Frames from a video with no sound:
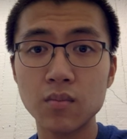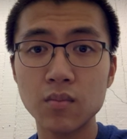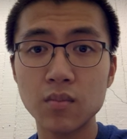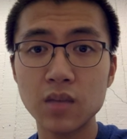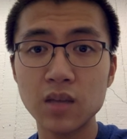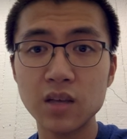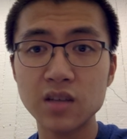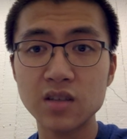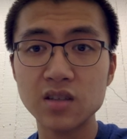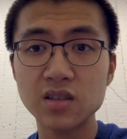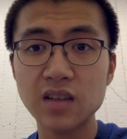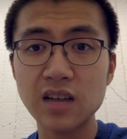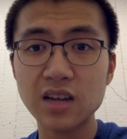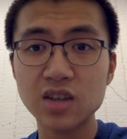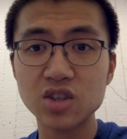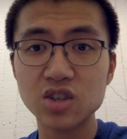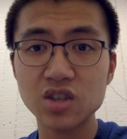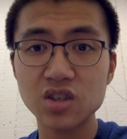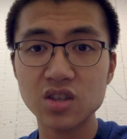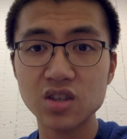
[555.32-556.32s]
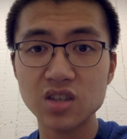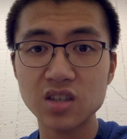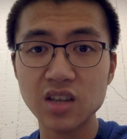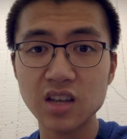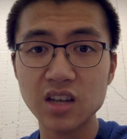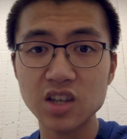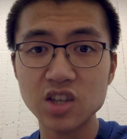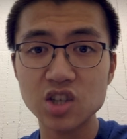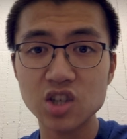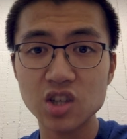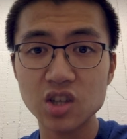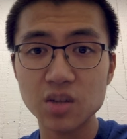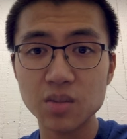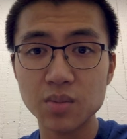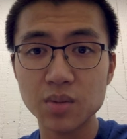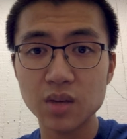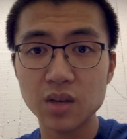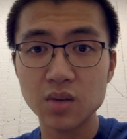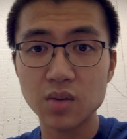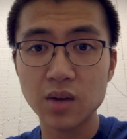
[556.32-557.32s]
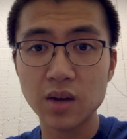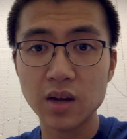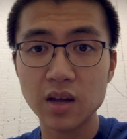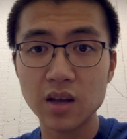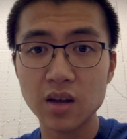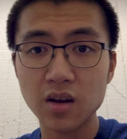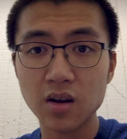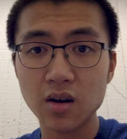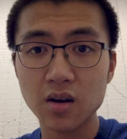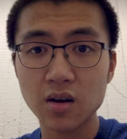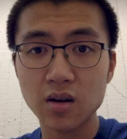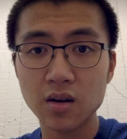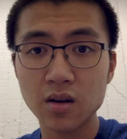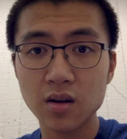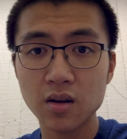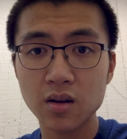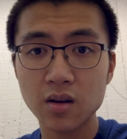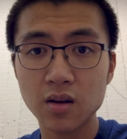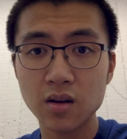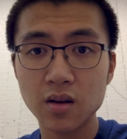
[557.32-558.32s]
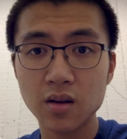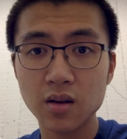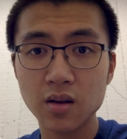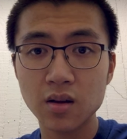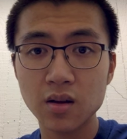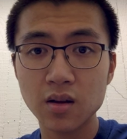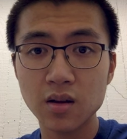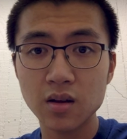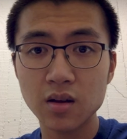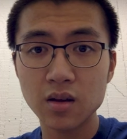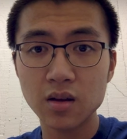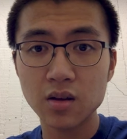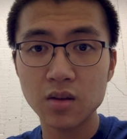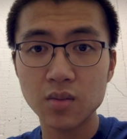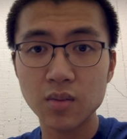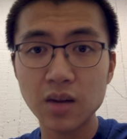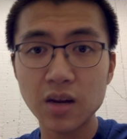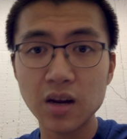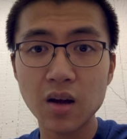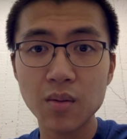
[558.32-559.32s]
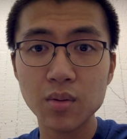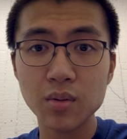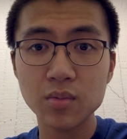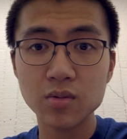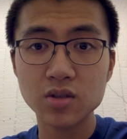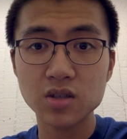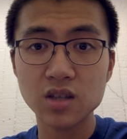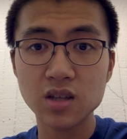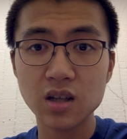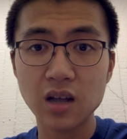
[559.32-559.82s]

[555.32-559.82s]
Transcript: is this actually this HTTP right here. You might not be able to see the